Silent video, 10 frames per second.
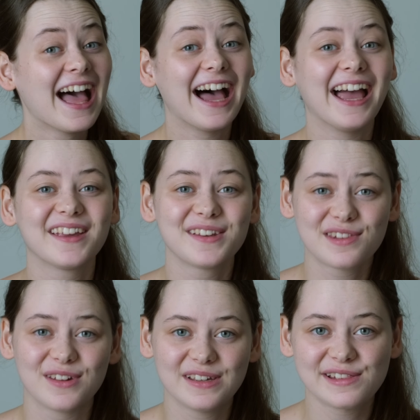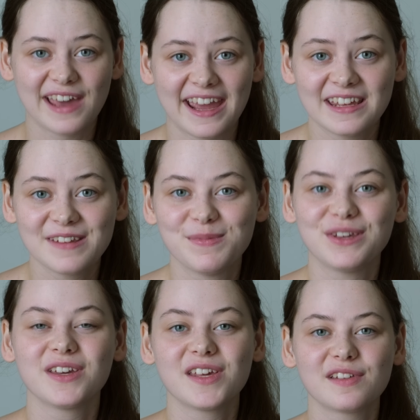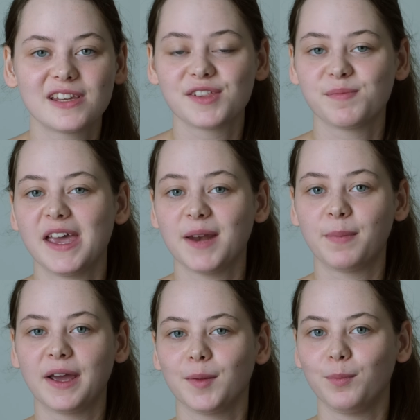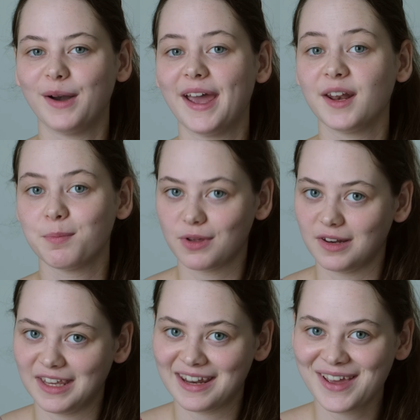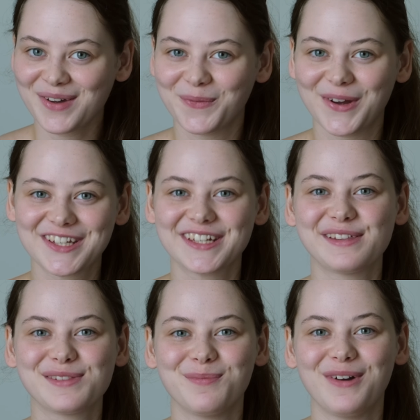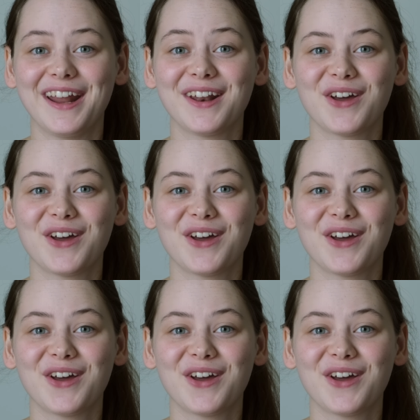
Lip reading: I got so excited because it is made by the brand Bernina, which is a brand